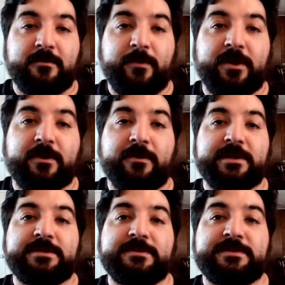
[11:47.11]
we are going
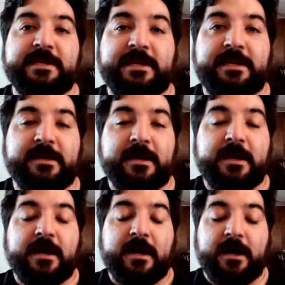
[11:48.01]
to see
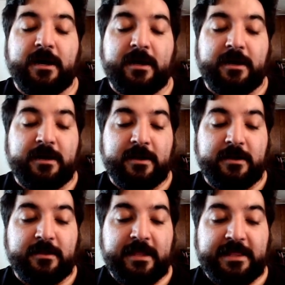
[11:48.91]

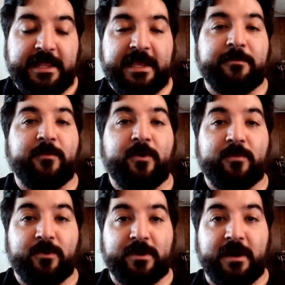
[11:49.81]
that they get more and
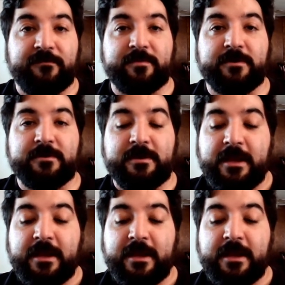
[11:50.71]
more comfortable.